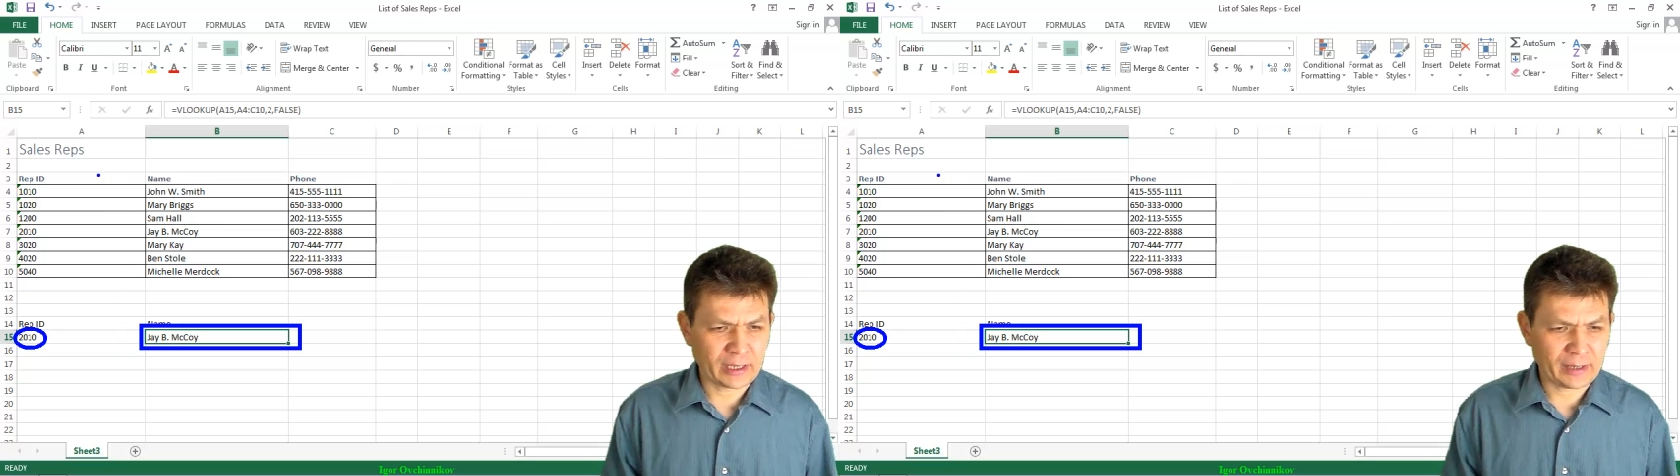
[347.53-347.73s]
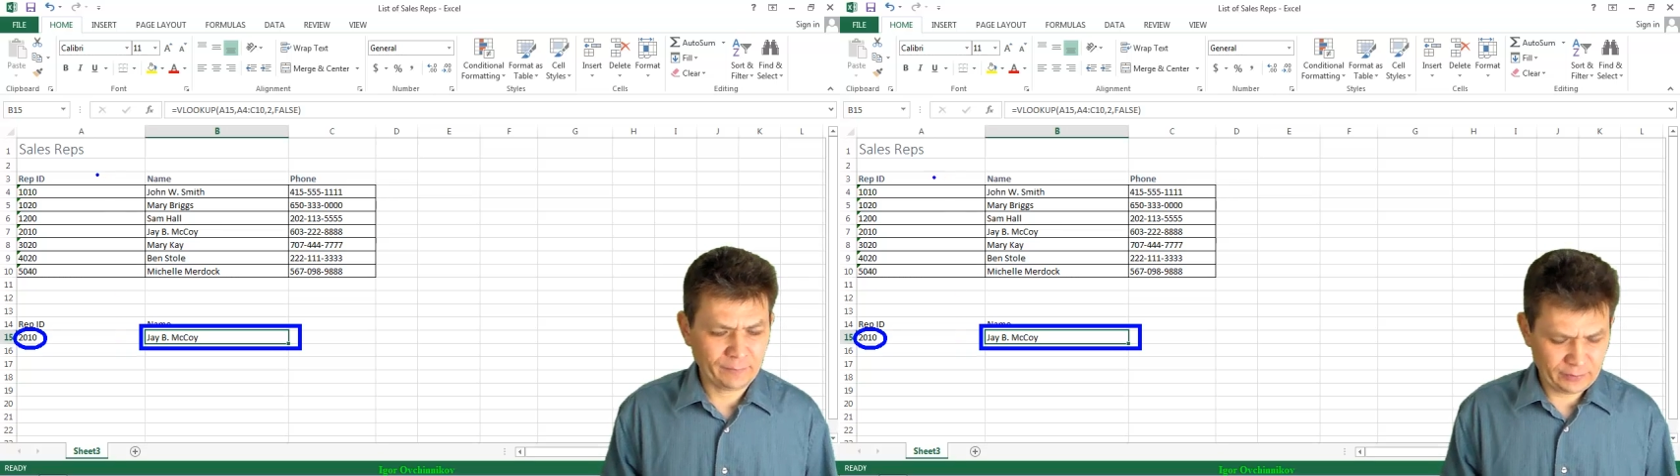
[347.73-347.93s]

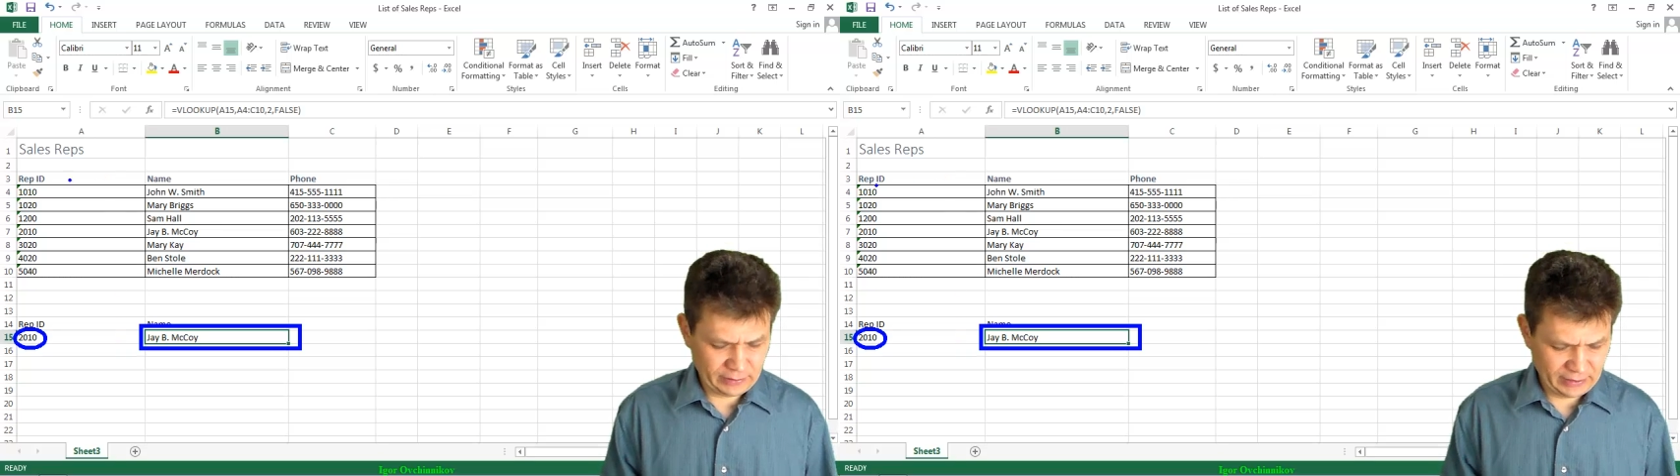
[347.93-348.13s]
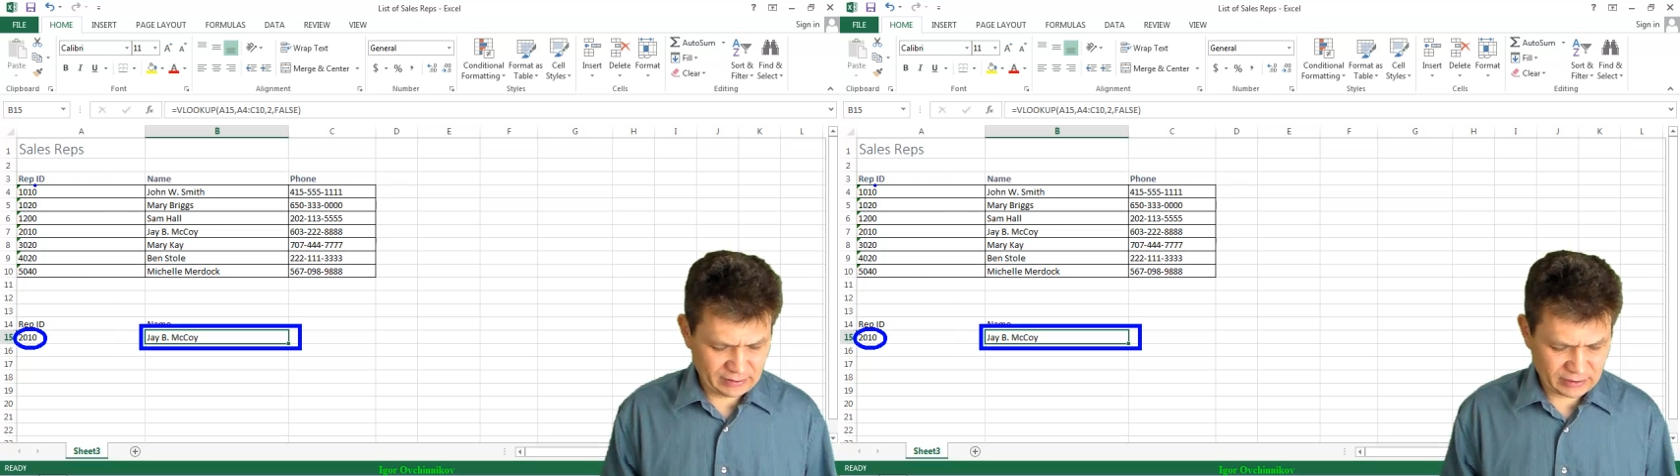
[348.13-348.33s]
it up
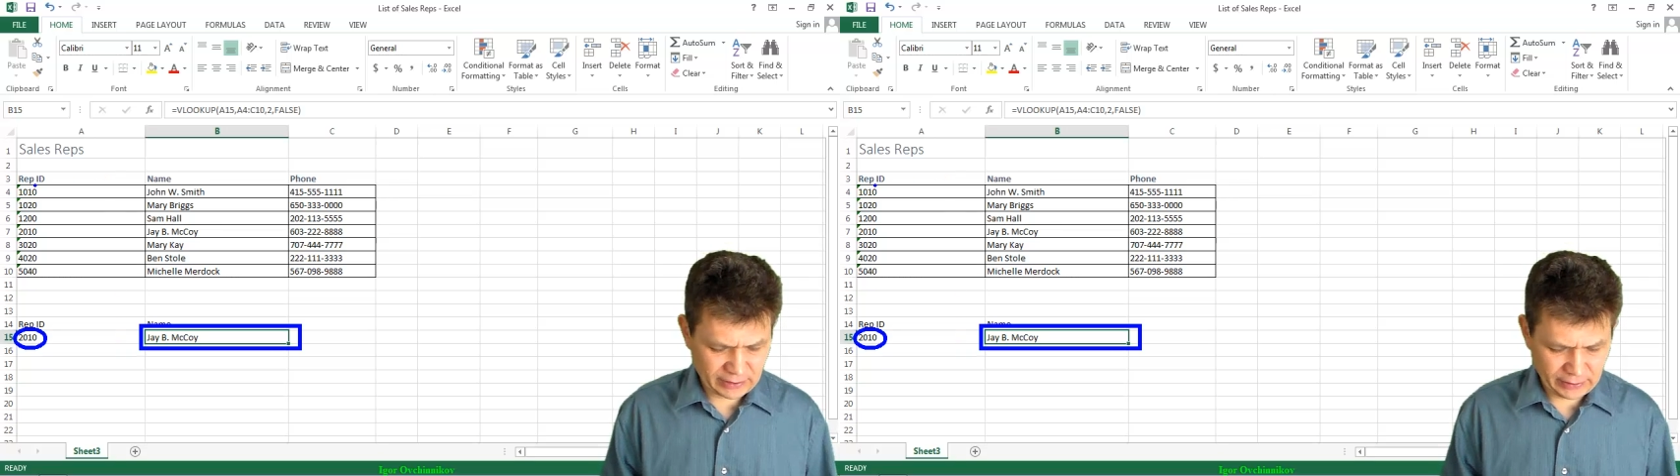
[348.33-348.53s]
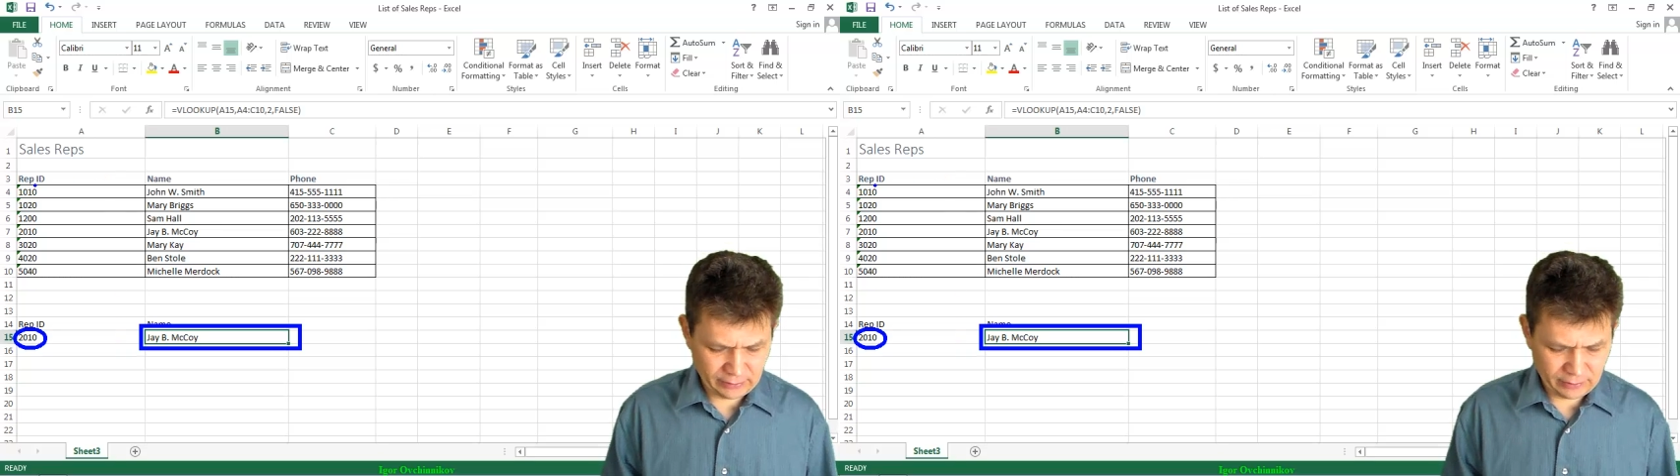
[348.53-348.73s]

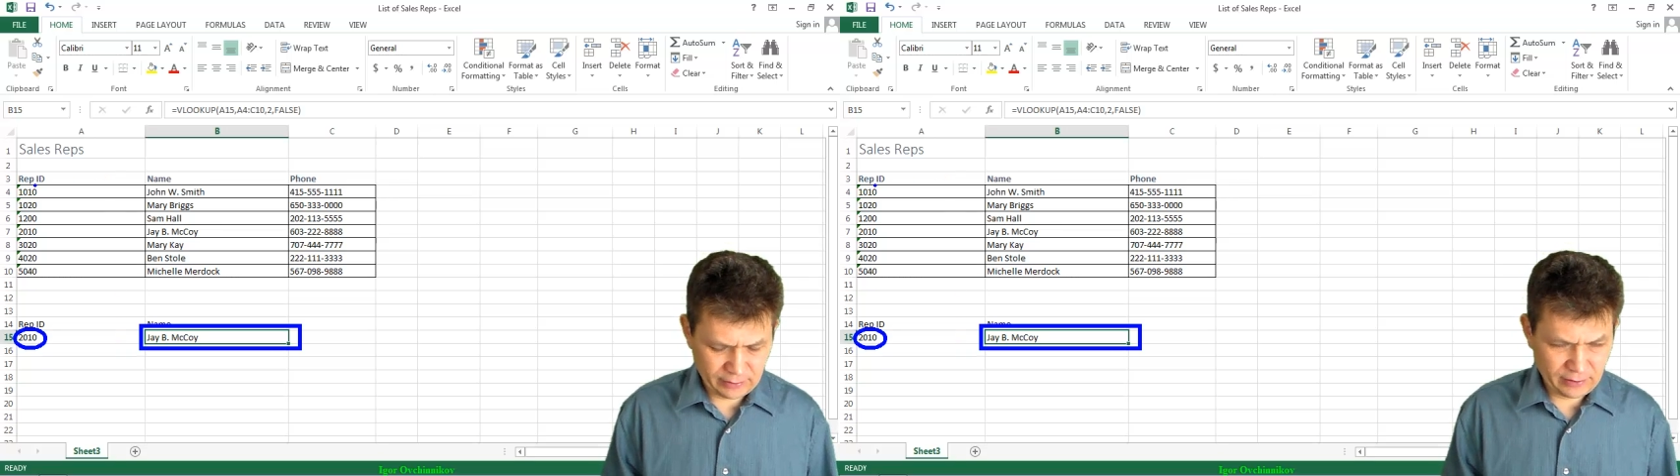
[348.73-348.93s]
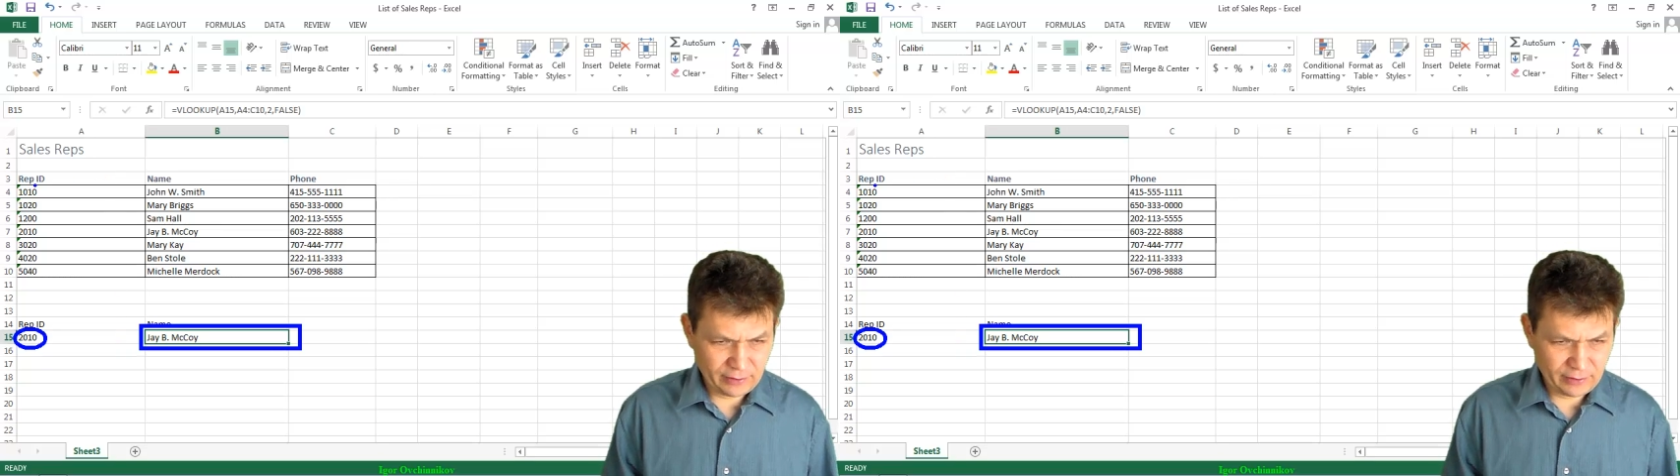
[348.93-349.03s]
inside